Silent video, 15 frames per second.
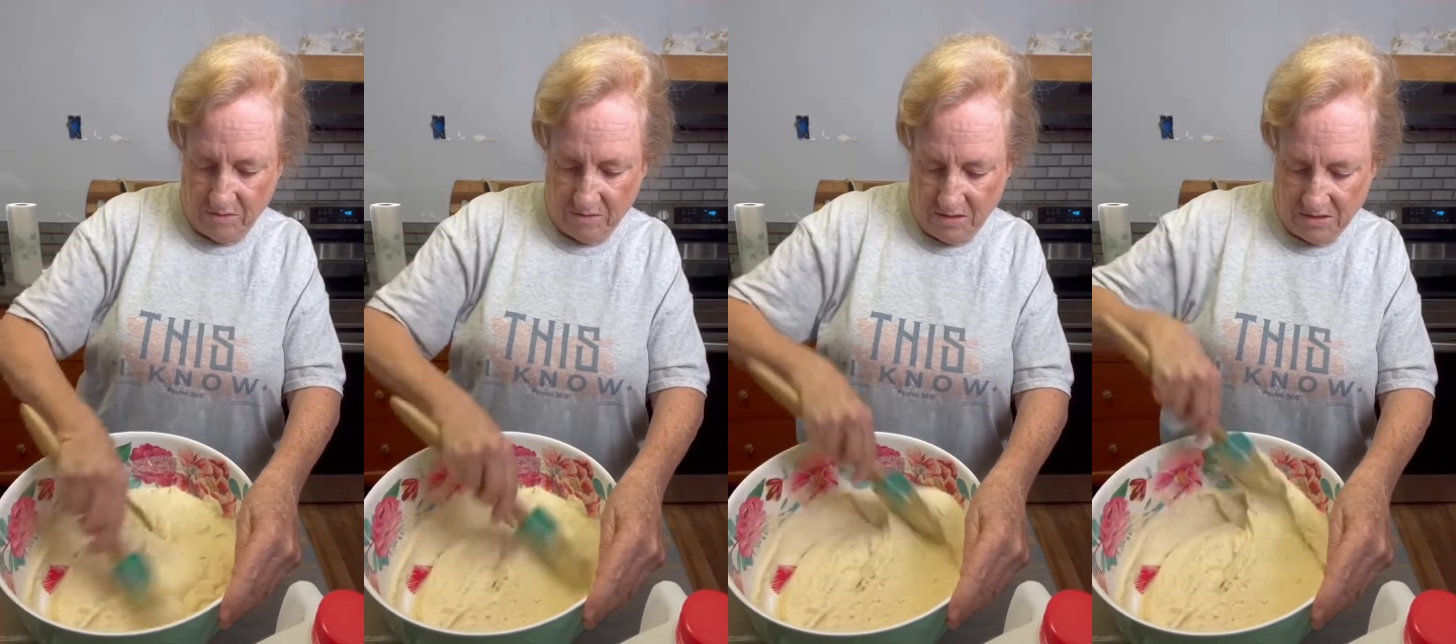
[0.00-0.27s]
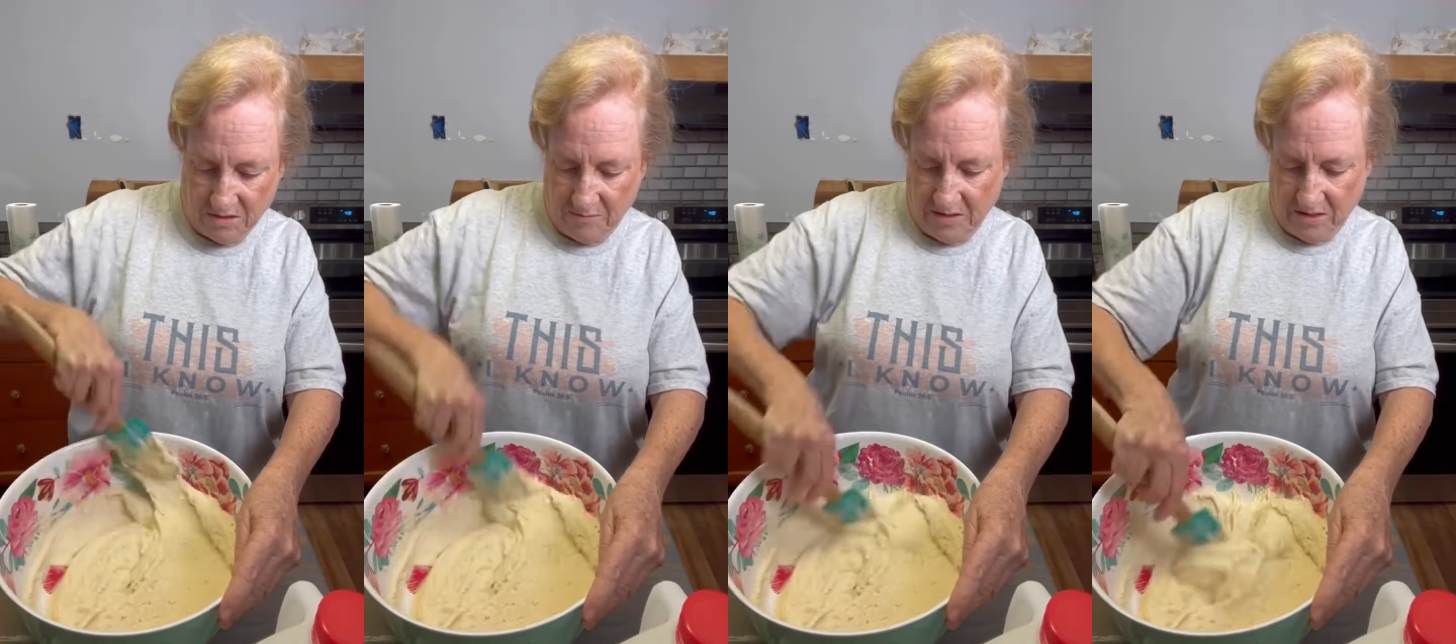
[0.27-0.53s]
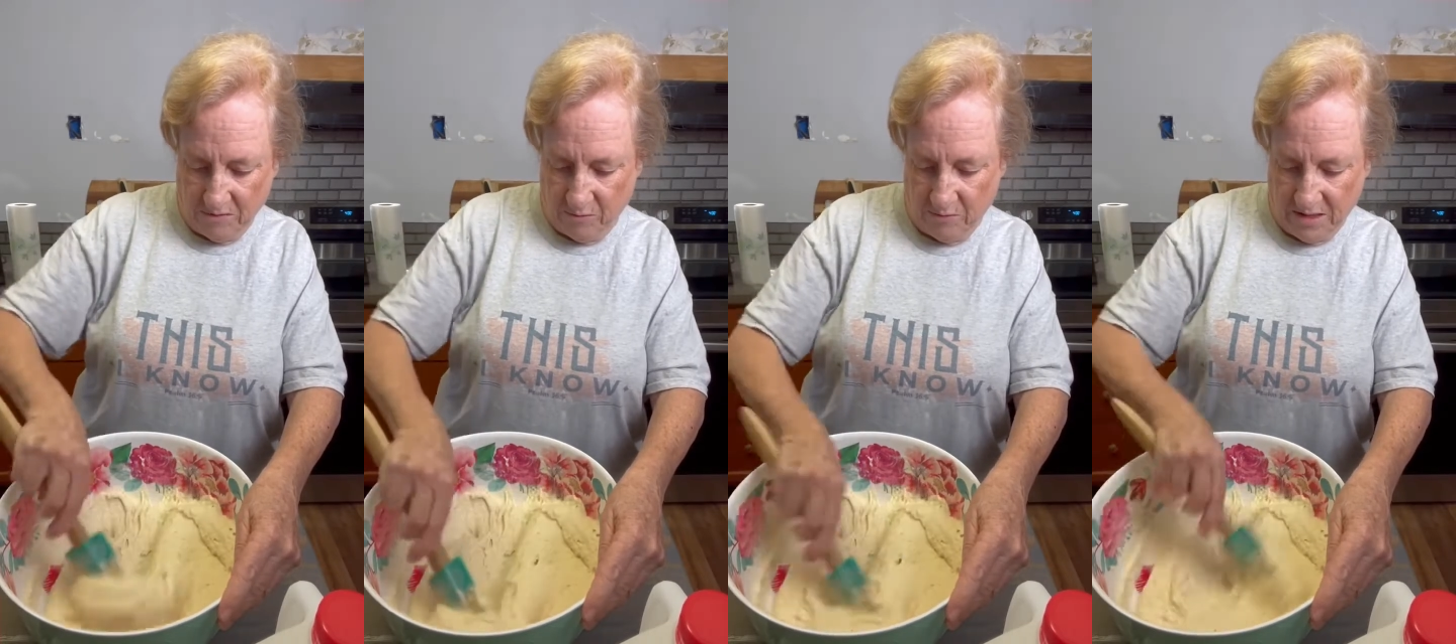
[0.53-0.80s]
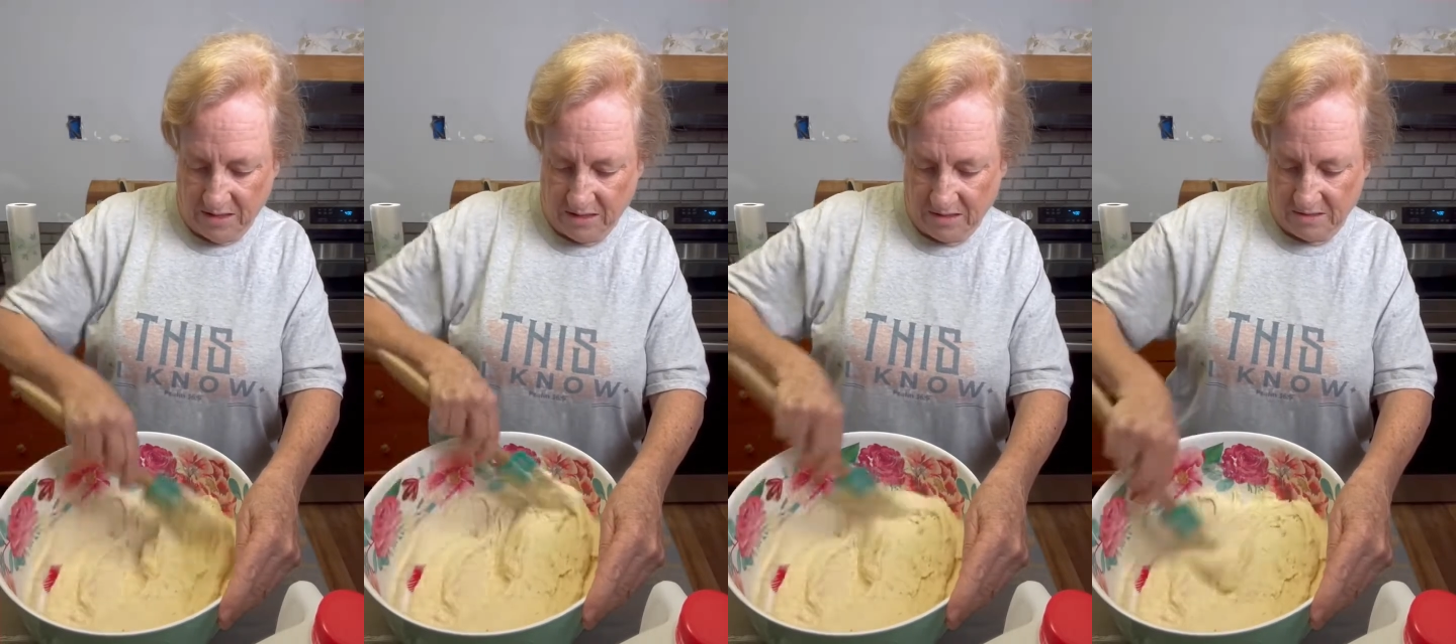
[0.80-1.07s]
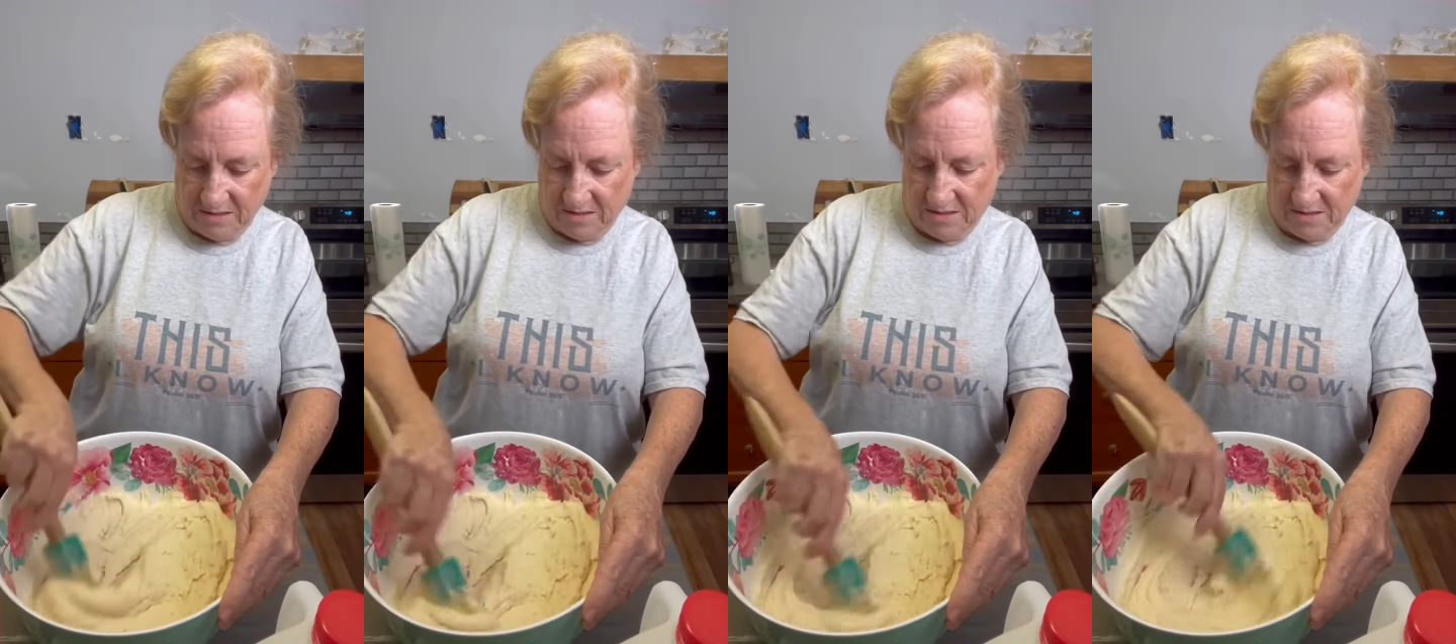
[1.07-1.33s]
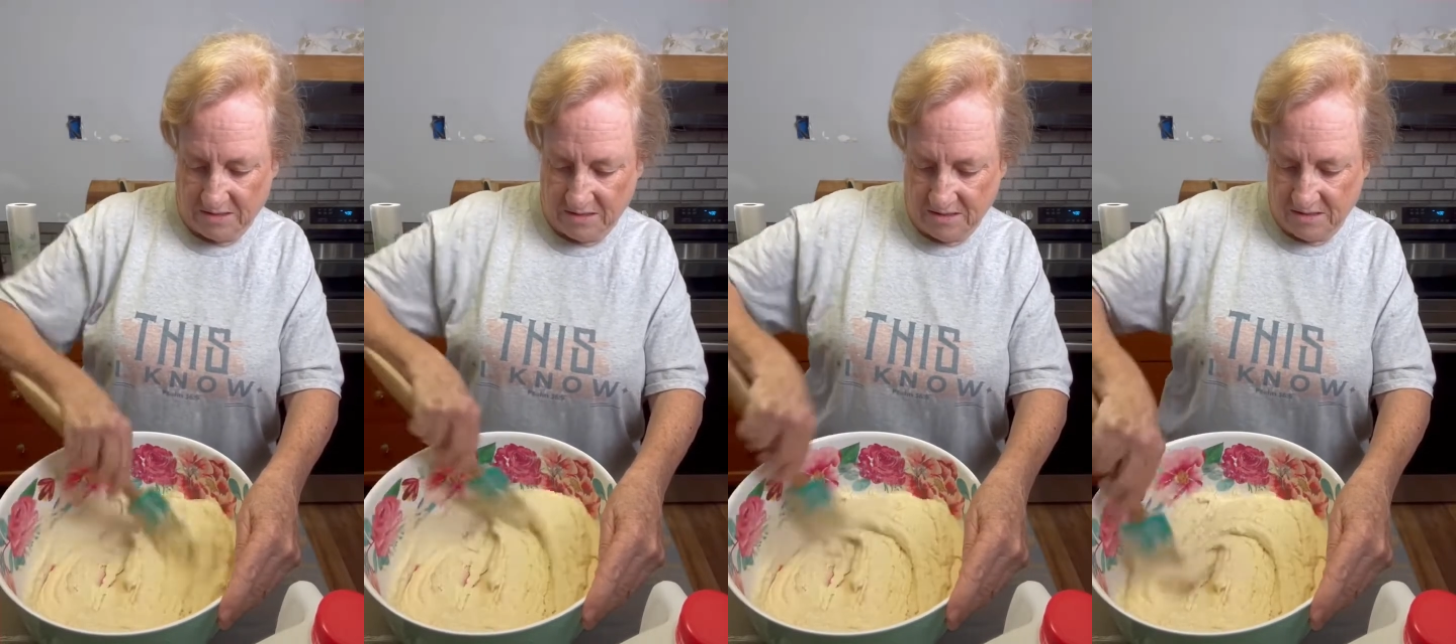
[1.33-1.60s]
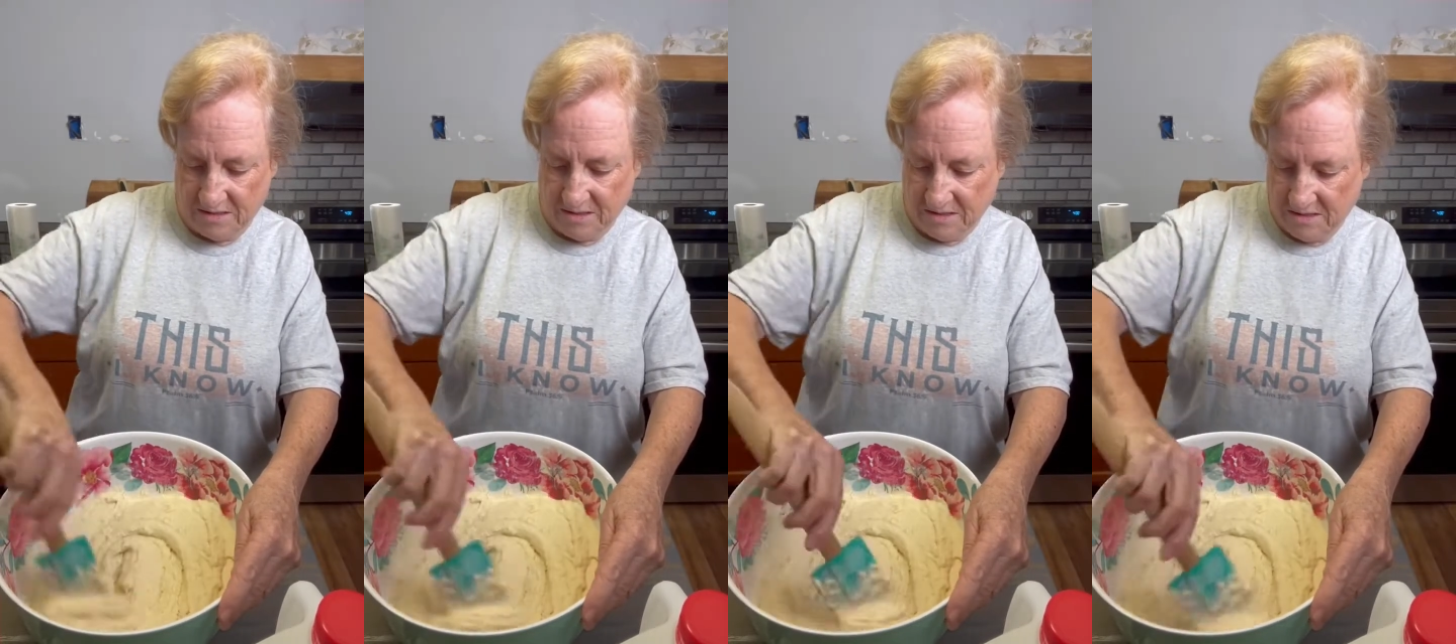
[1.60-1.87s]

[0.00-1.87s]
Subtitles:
the right consistency.